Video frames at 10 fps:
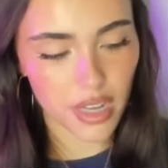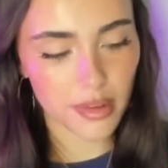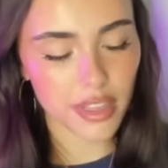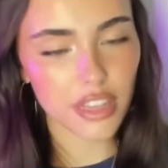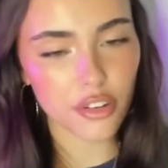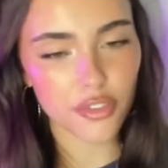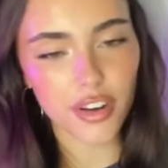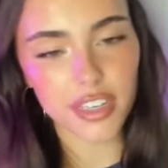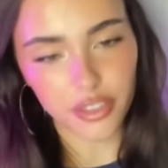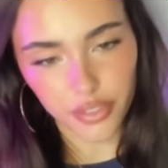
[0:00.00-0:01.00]
they're very
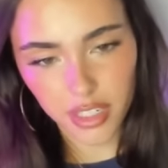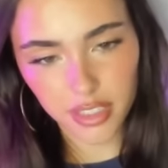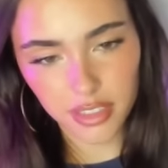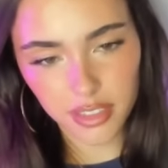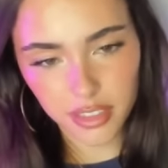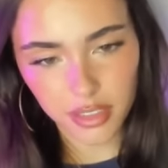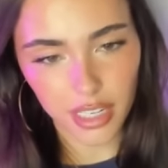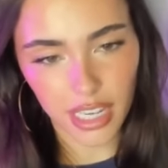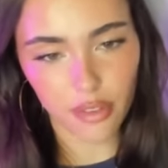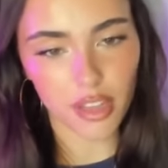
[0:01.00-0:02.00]
different, so I
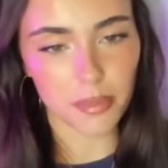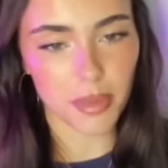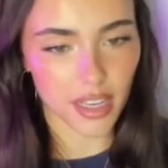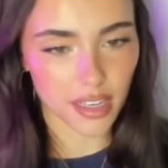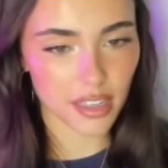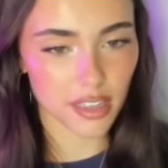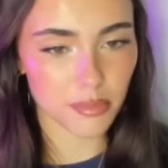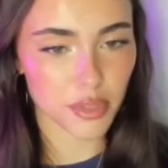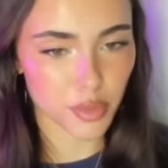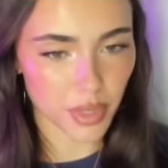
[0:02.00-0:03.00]
can't really pick
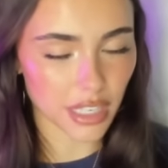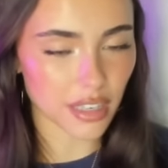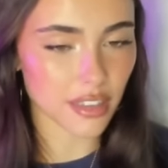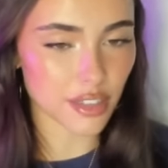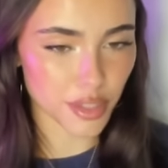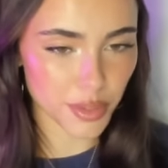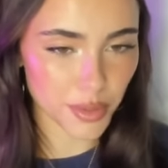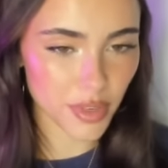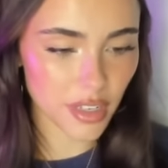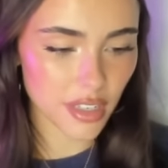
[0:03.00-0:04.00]
between the
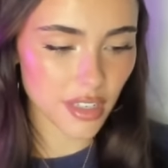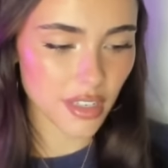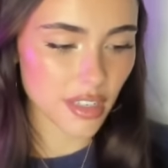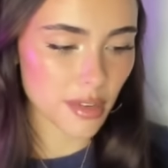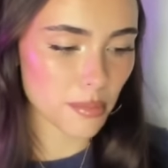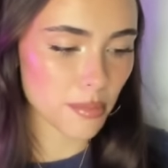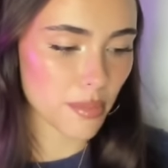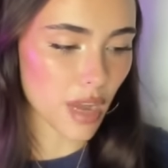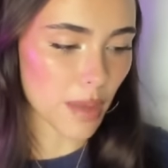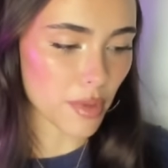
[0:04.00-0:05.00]
two.
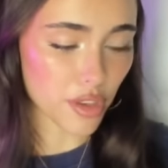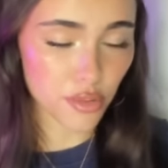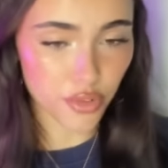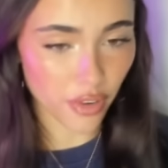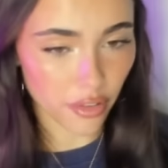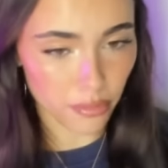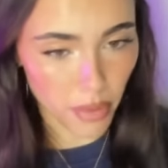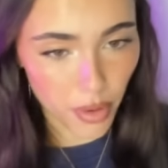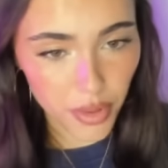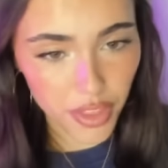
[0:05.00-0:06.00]
I'm a huge fan of
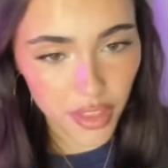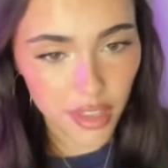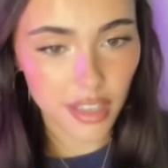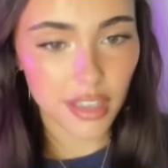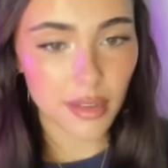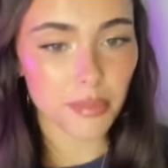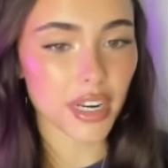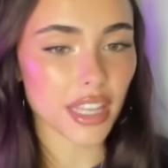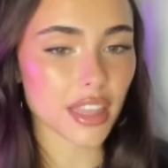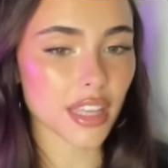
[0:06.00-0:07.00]
both, but
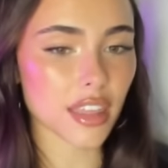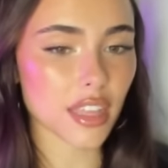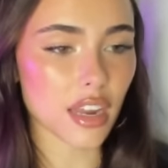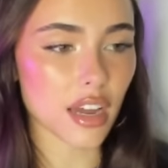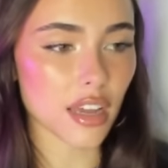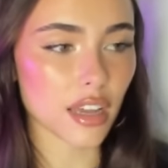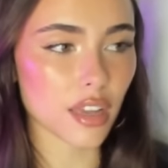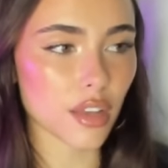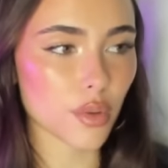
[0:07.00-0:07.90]
I think that I